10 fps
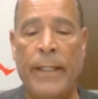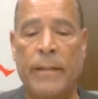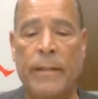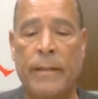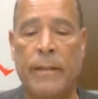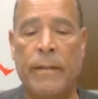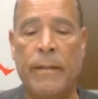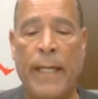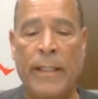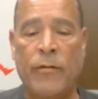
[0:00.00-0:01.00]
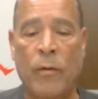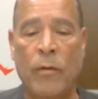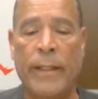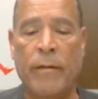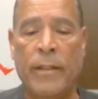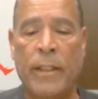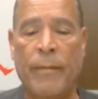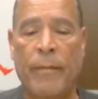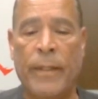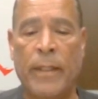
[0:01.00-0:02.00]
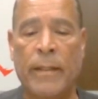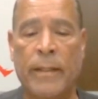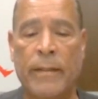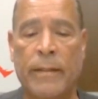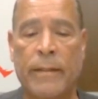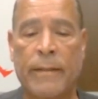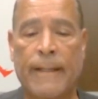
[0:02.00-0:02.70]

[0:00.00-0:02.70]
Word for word: he has natural leadership abilities.